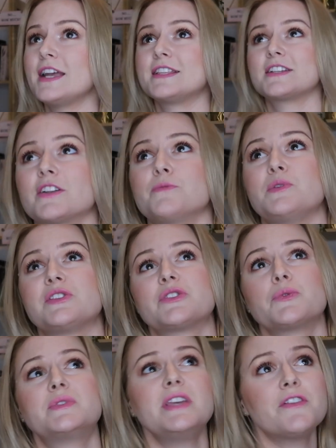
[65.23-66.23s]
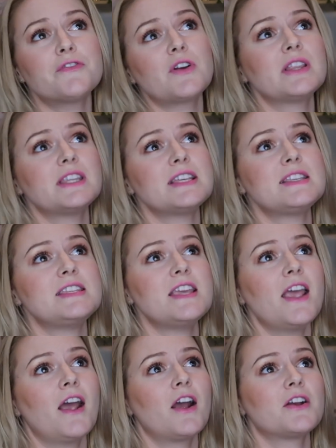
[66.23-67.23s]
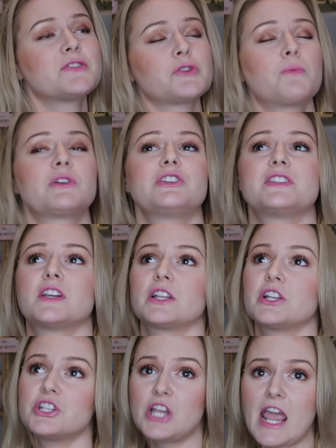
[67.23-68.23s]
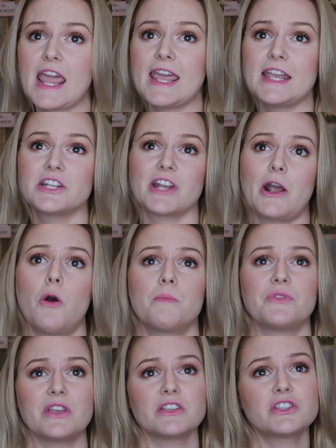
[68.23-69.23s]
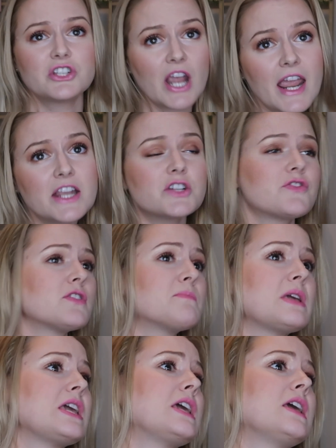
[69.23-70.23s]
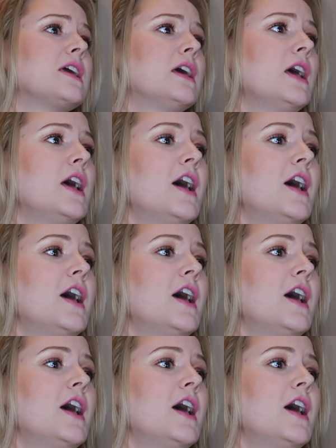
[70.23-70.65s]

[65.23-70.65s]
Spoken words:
It's gonna be so different this year. So much is gonna change. I hope things change for me.